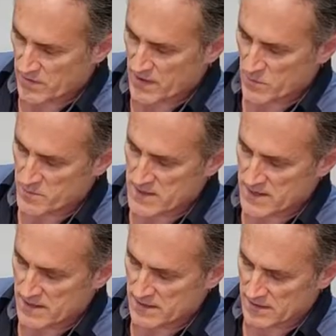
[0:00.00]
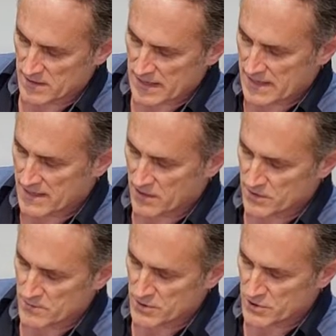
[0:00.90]
I thought it would be a little light
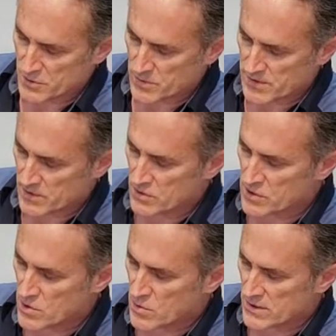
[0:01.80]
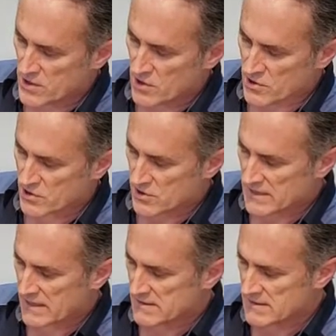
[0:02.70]
colored blue with the logo and darker on
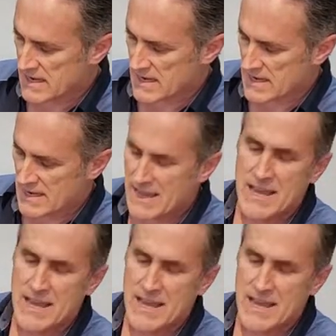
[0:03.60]
the outside.